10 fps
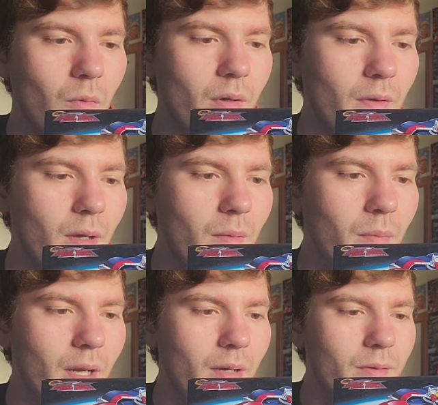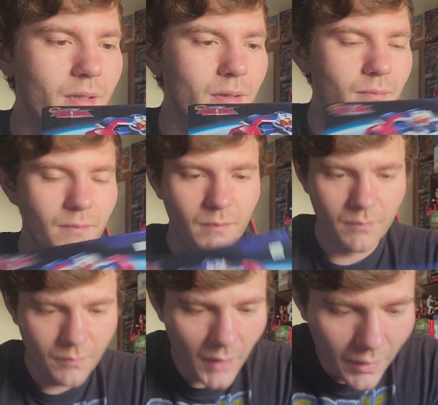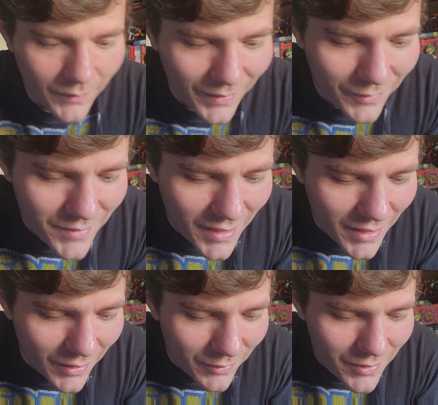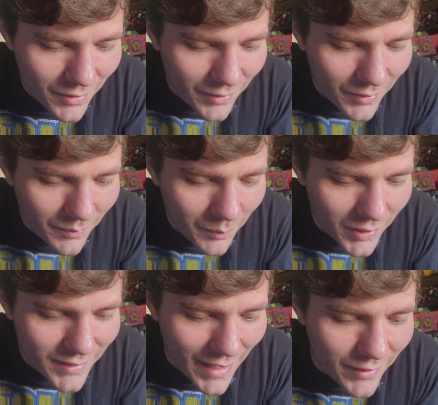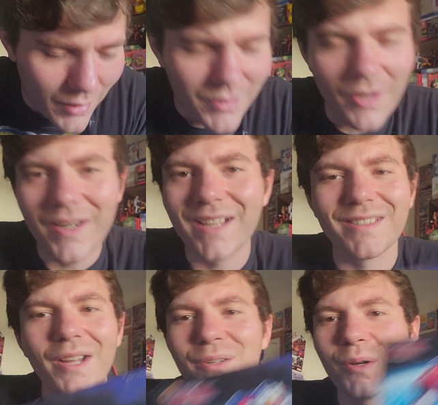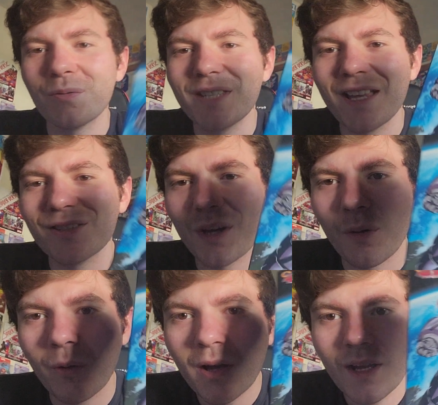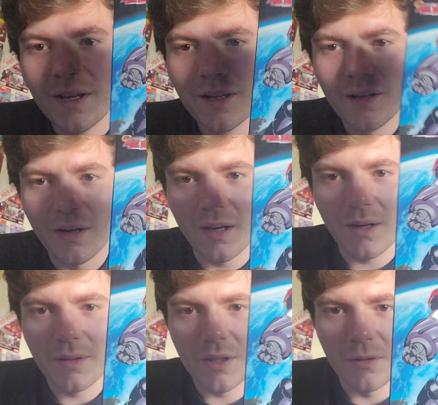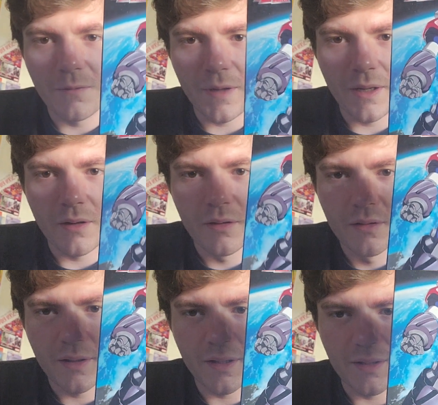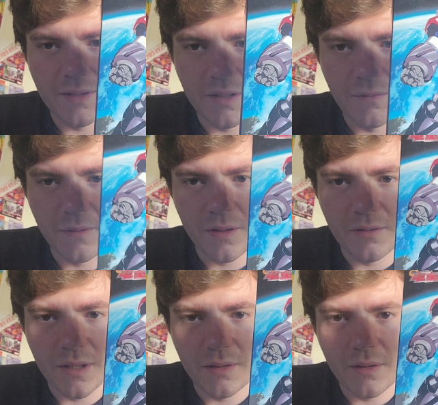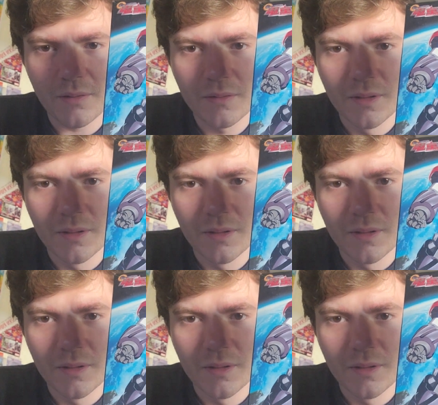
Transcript: a word in there, but I don't think there's any English on here. But Dendo, sorry, not Dondo, Dendo, Gear Fighter. I think it's Gear Fighter Dendo.